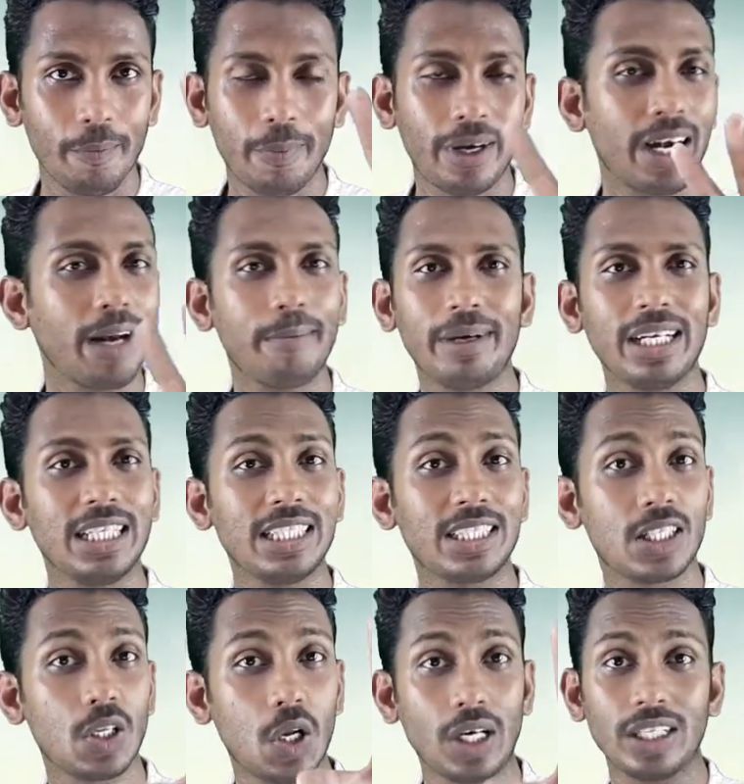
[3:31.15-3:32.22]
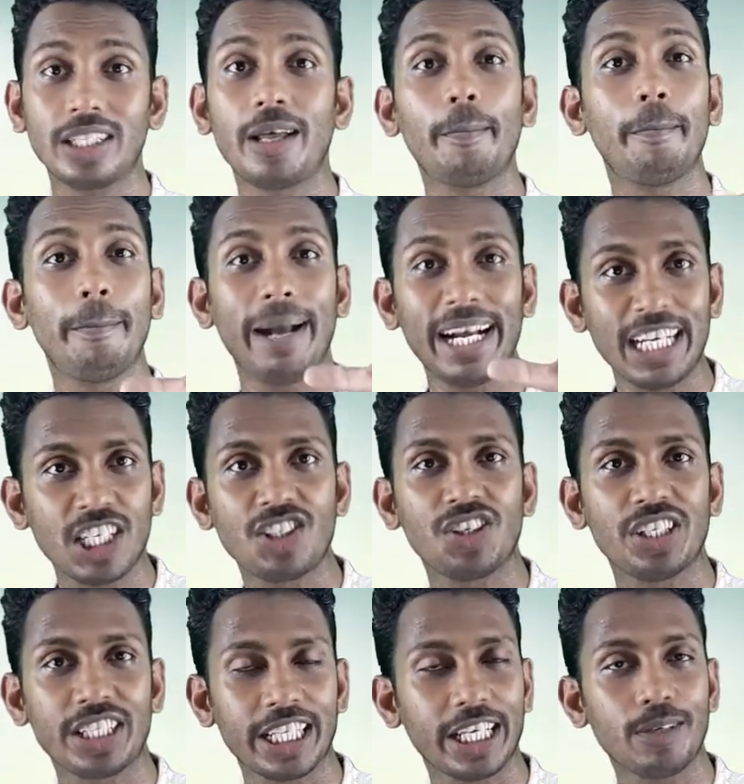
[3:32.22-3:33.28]
Grammar is not the
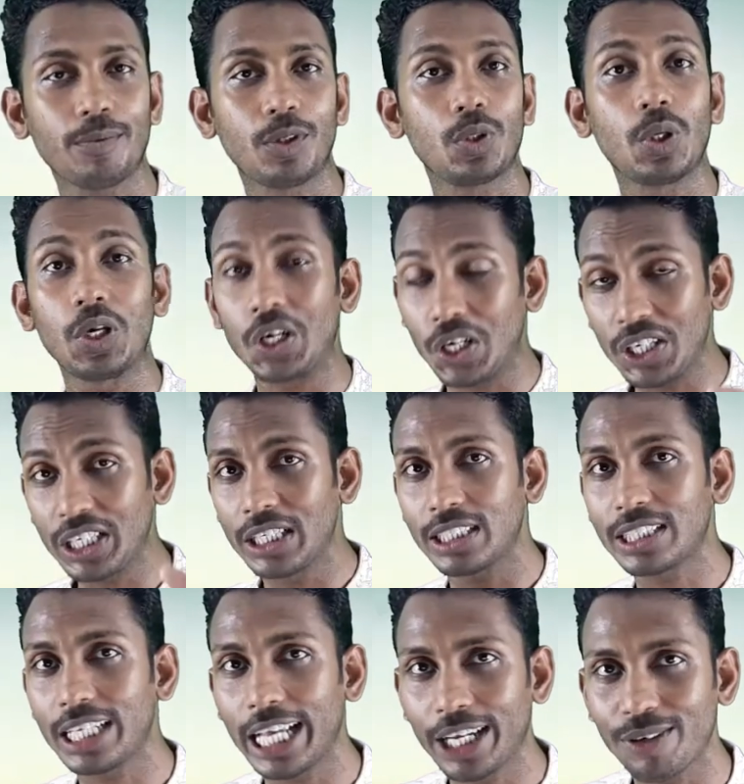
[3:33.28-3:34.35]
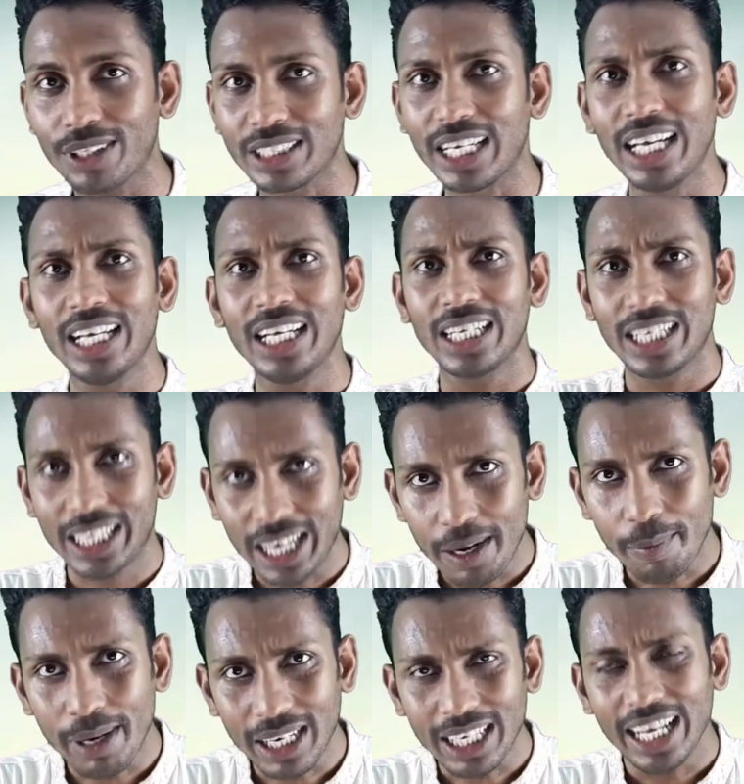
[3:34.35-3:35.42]
mandatory thing to learn English language.
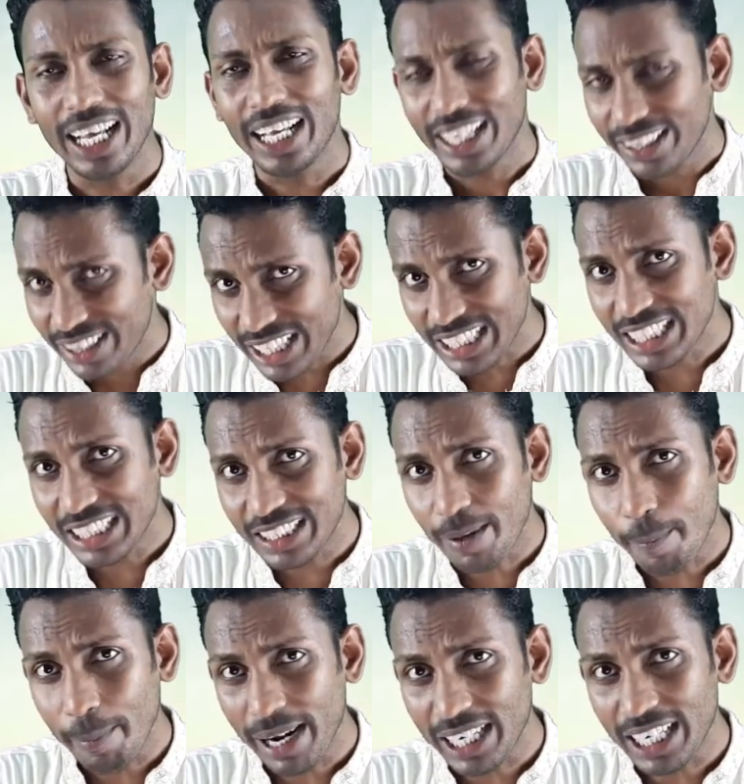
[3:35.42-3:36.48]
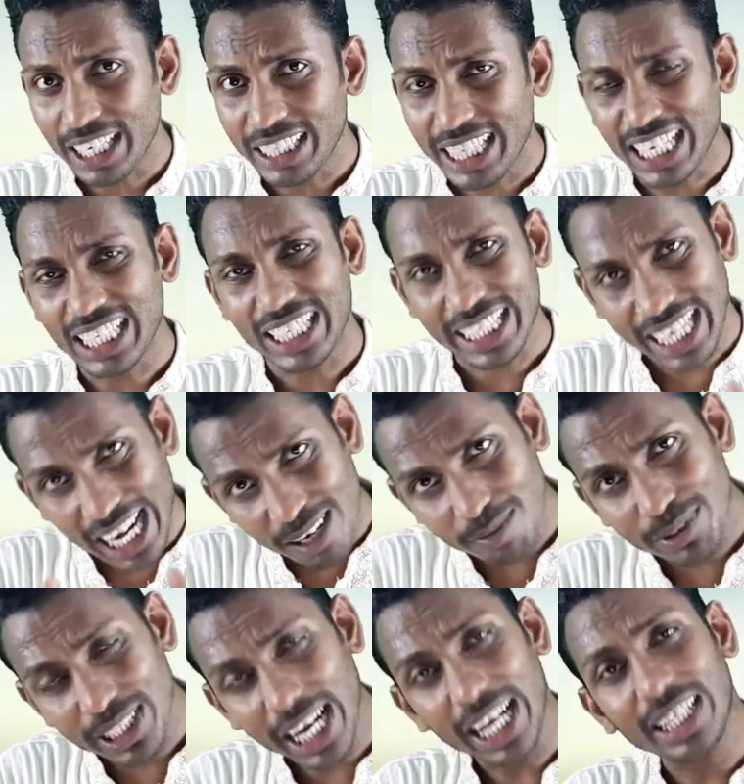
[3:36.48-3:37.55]
Grammar, this is the matter that
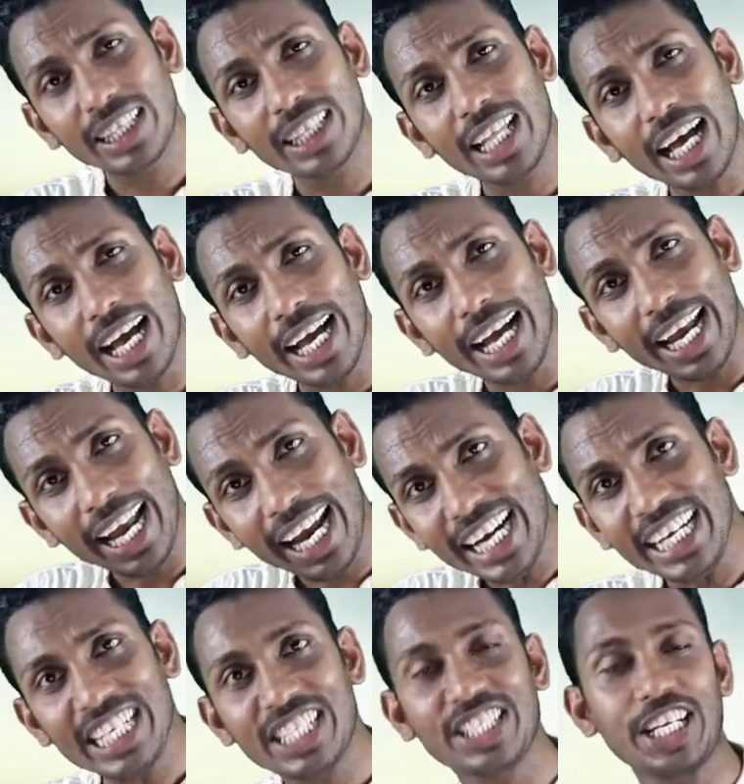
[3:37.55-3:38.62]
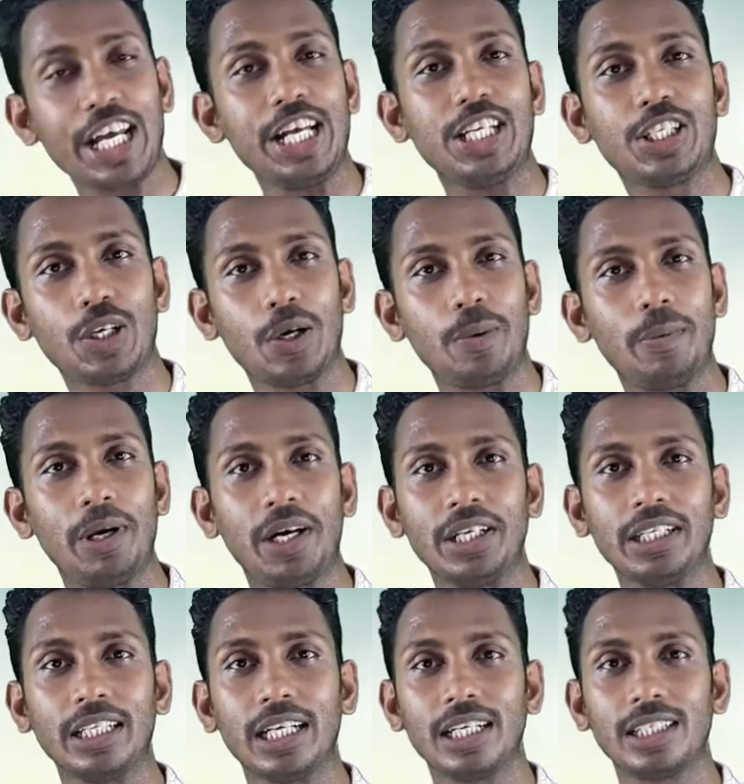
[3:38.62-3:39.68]
comes at the end stage of
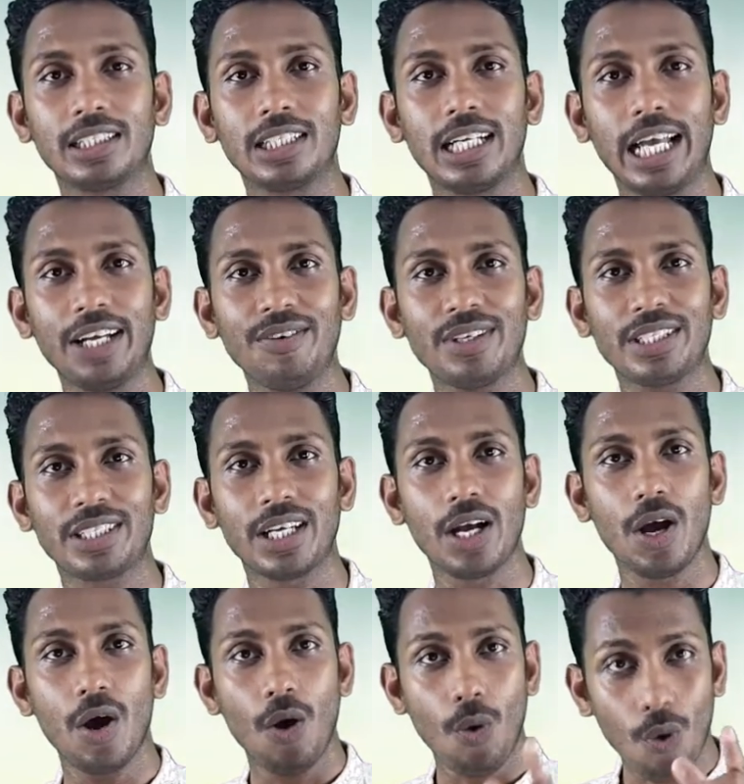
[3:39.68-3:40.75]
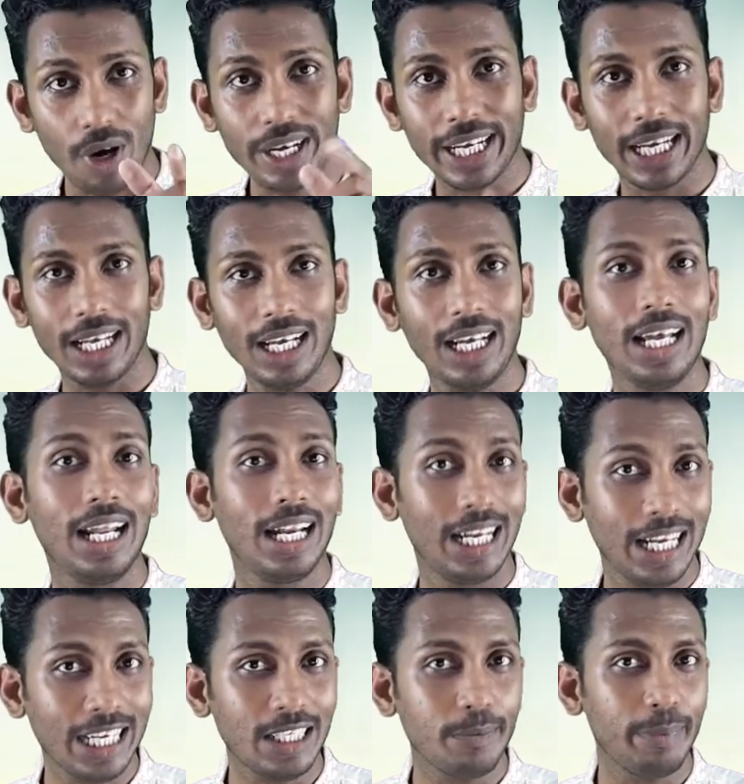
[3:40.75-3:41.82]
learning English language. Okay,
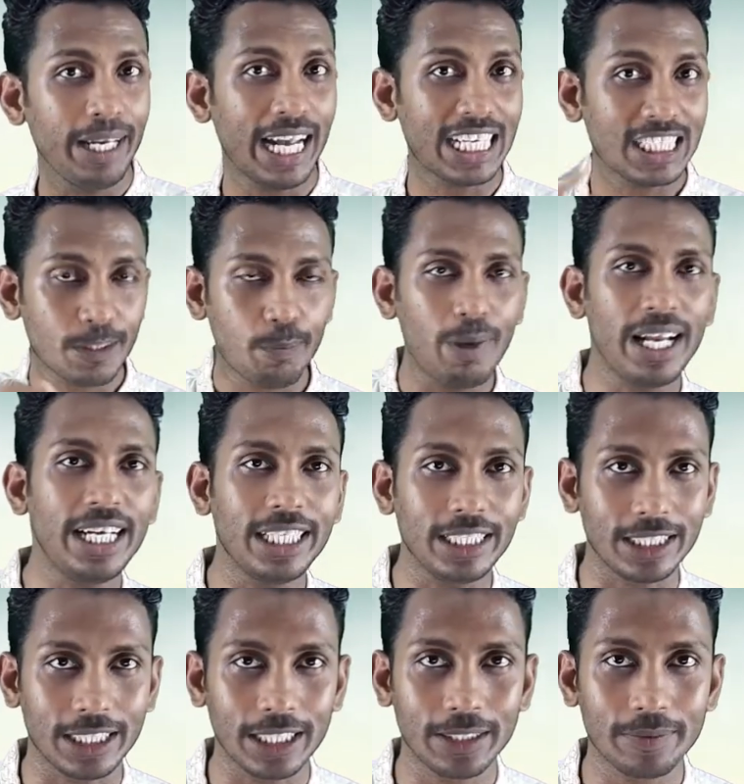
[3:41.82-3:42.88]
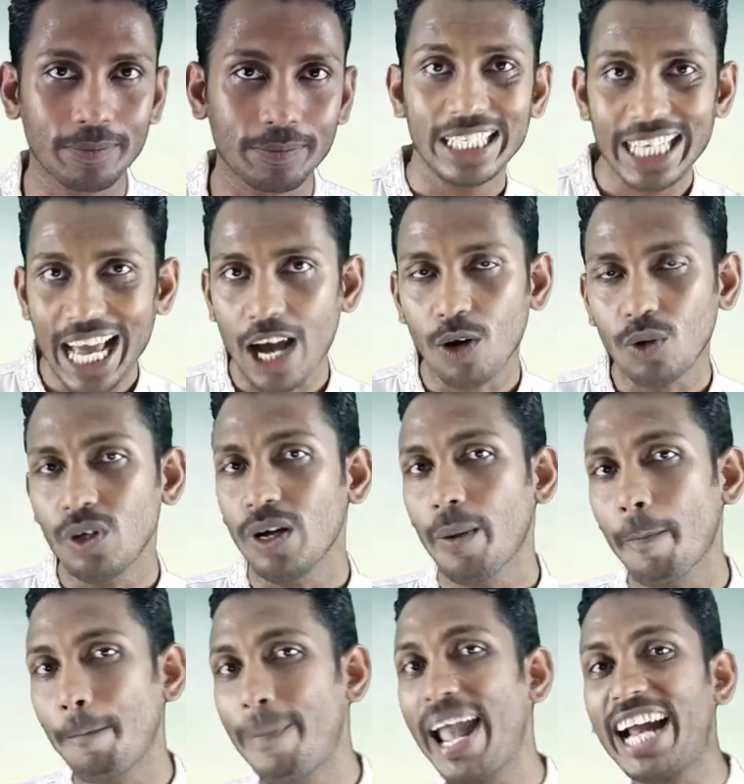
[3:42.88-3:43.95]
let me explain it. Now,
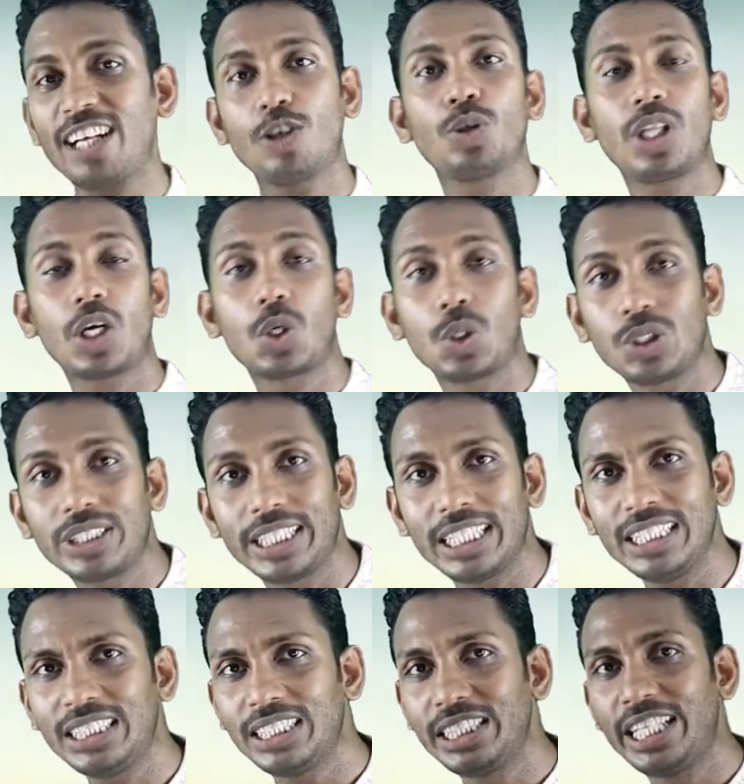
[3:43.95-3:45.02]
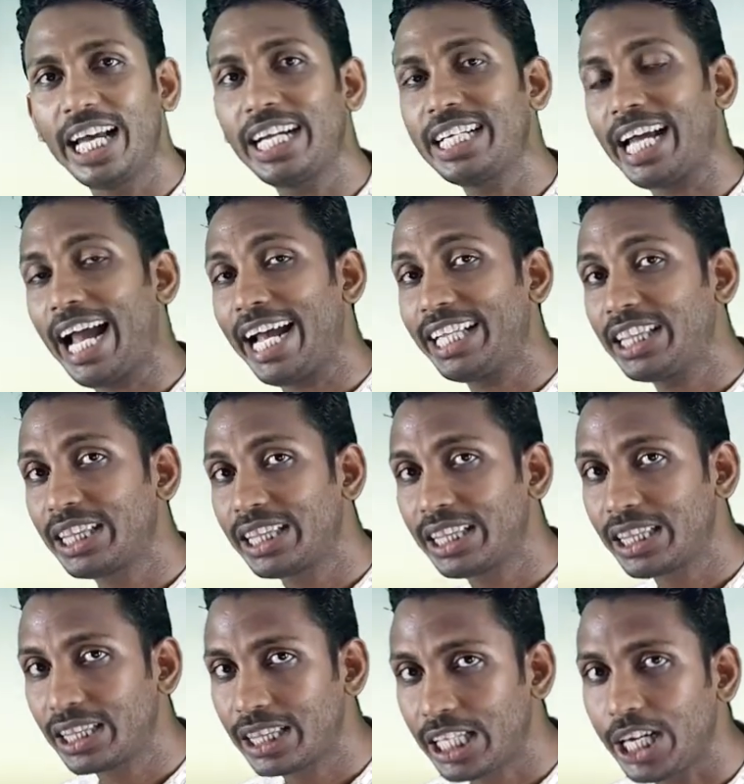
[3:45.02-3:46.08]
back to the questions that I
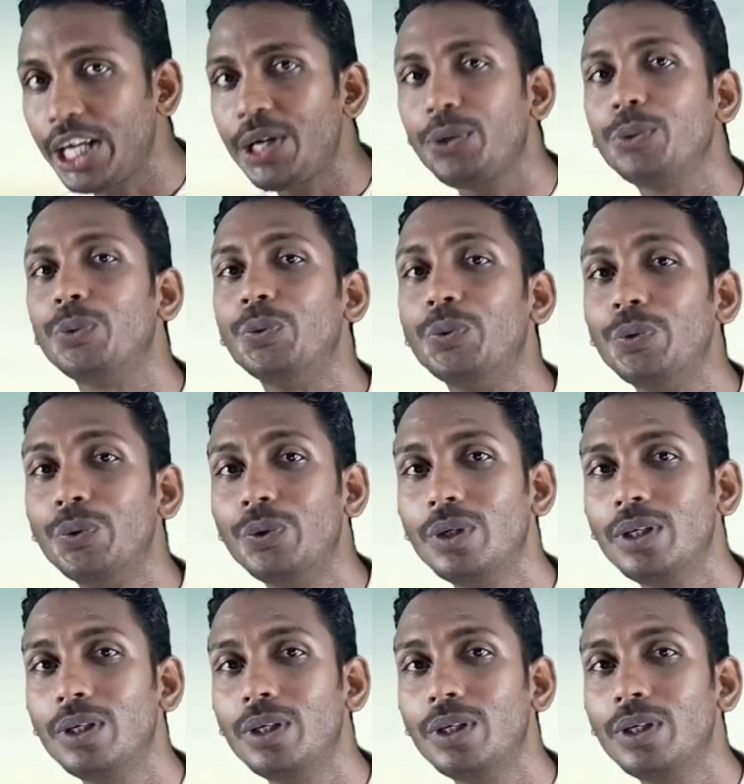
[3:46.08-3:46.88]
threw you.